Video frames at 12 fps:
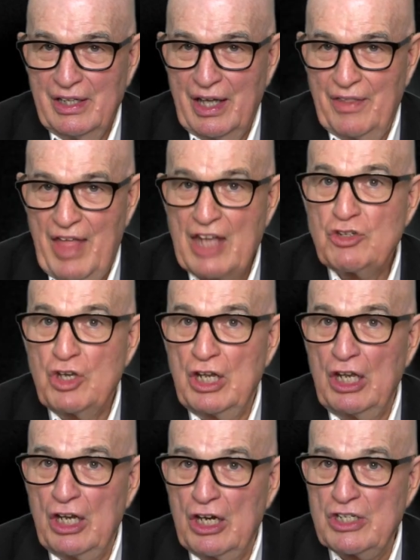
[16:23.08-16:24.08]
And that's going to
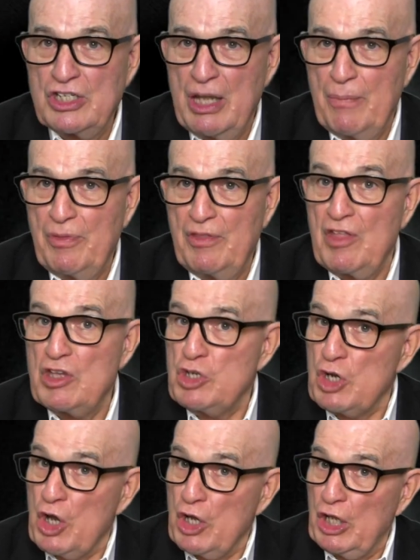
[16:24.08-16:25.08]
learn something that
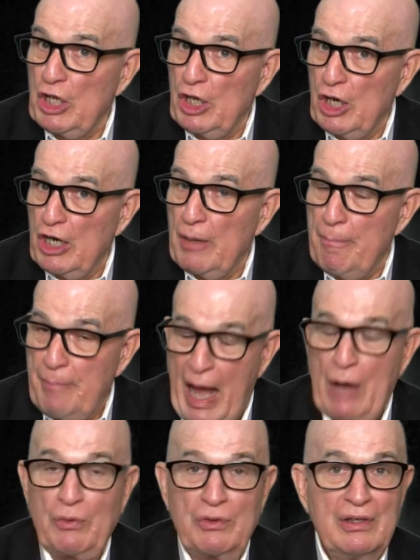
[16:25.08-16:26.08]
you're going to learn
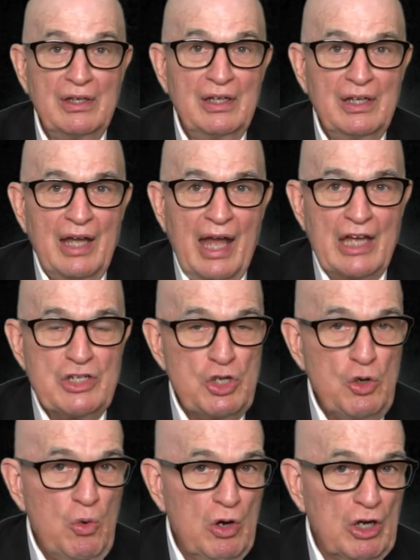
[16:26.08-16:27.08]
about as
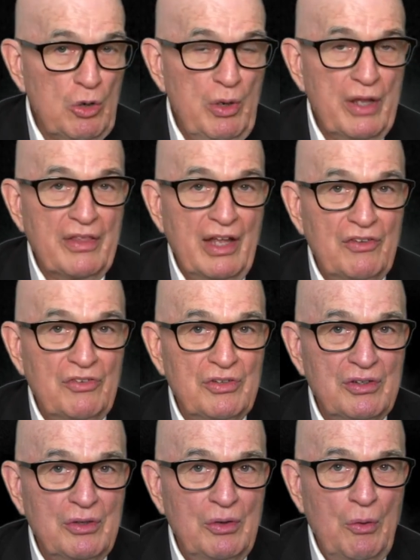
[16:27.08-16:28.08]
you work with
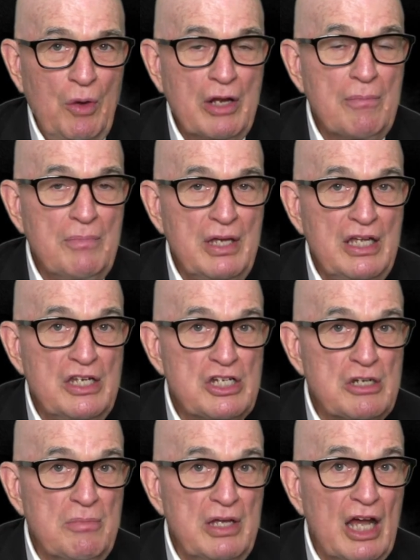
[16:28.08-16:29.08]
us. What it means
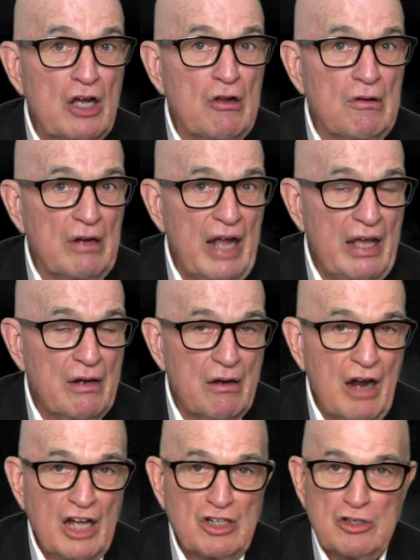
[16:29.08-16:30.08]
to be a creator
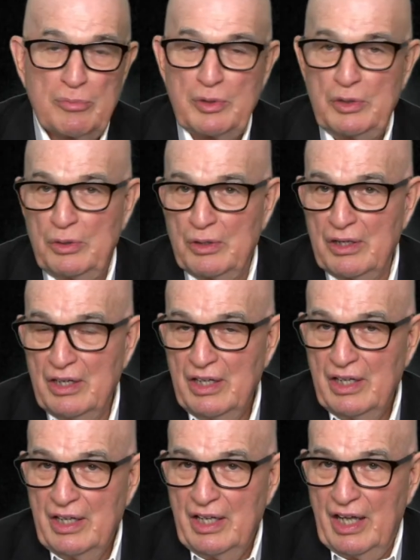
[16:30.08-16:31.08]
entrepreneur
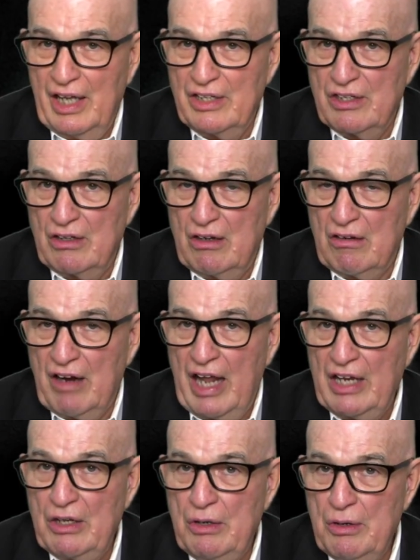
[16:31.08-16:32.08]
and to
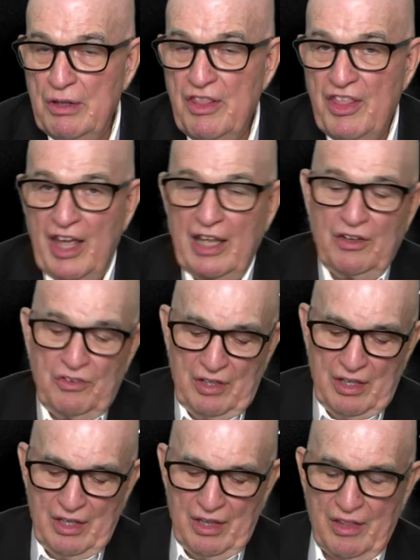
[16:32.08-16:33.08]
create good things
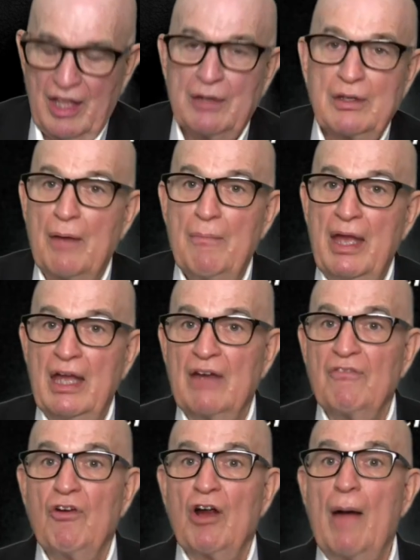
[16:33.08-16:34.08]
that make
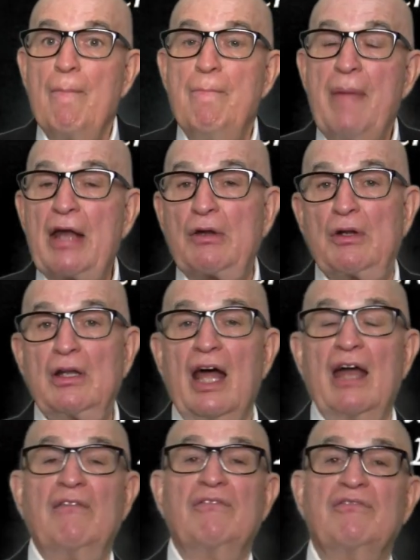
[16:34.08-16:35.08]
for a better
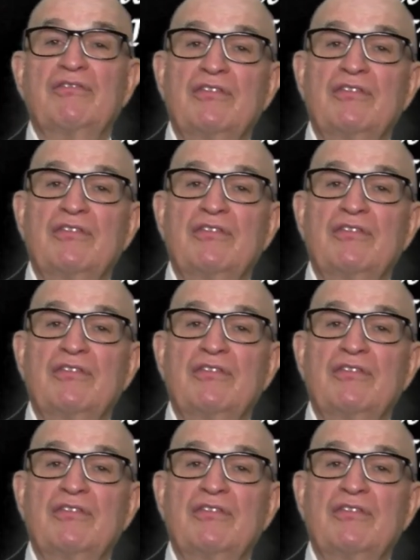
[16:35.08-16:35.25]
life